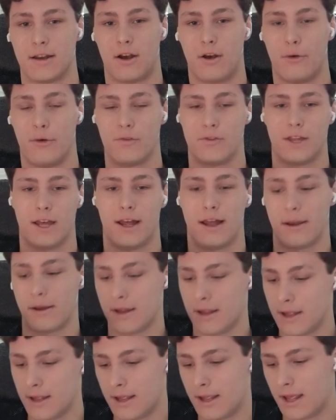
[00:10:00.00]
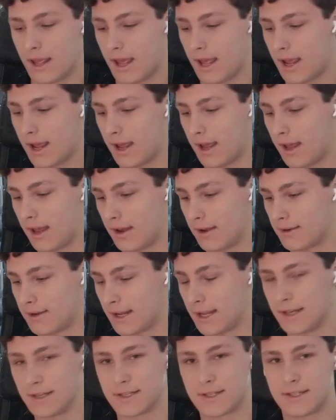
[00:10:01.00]
all of that. And
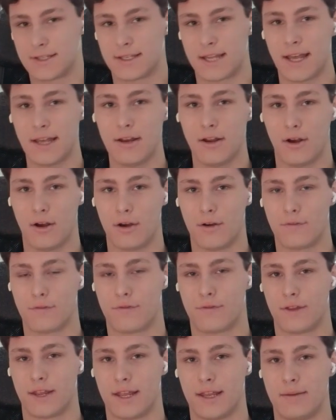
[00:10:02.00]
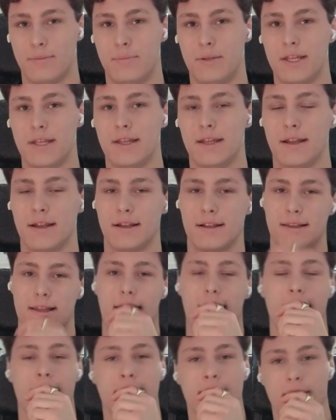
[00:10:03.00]
instead of it being
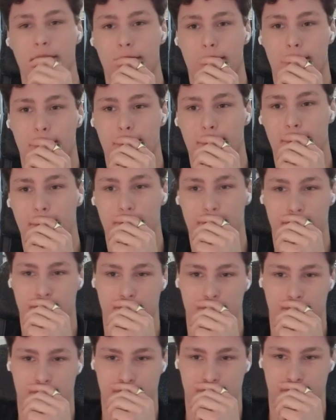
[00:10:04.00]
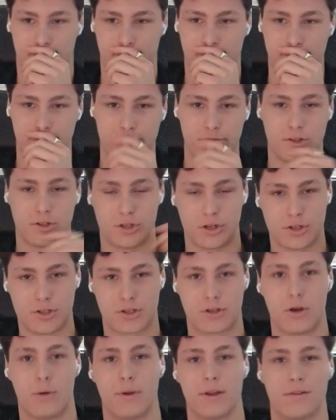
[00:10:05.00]
like
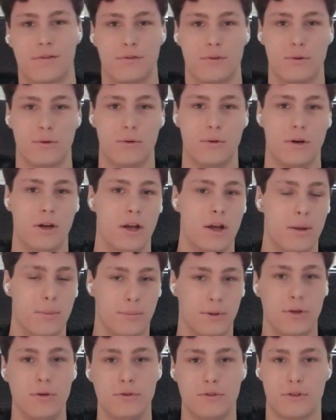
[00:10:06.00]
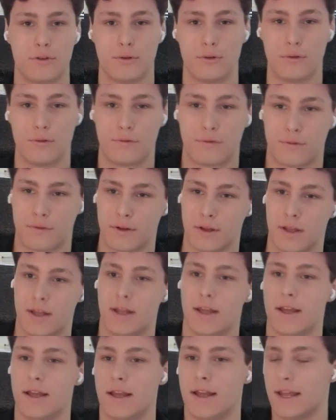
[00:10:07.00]
just going through Bluetooth,
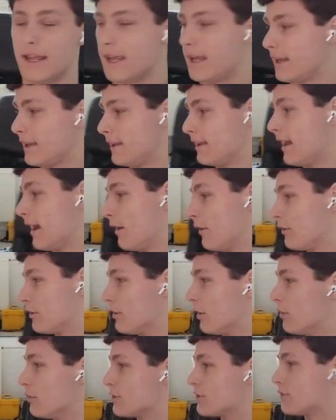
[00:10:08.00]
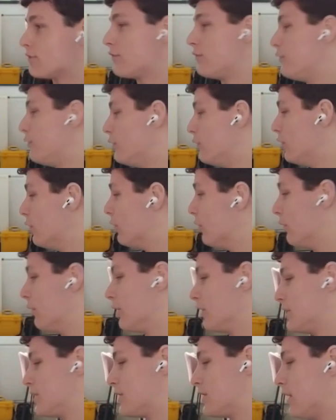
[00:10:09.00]
it now goes
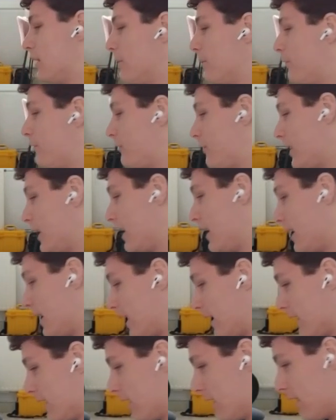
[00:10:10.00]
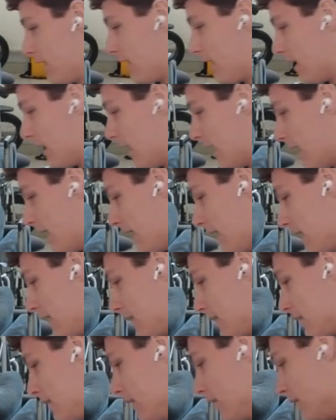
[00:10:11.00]
through something like
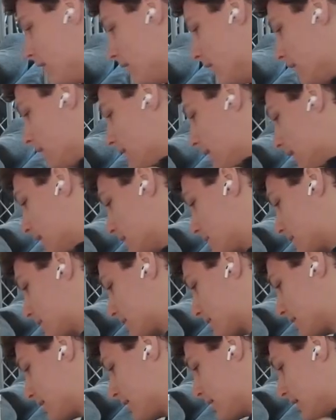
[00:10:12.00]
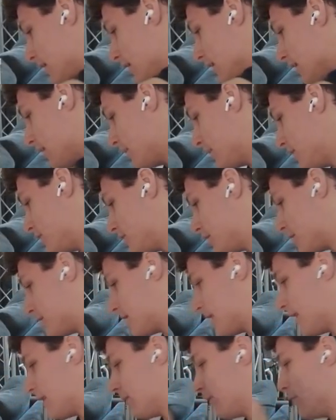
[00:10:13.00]
this. Let me just
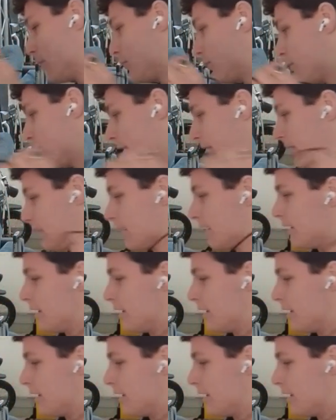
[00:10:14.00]
get it real quick.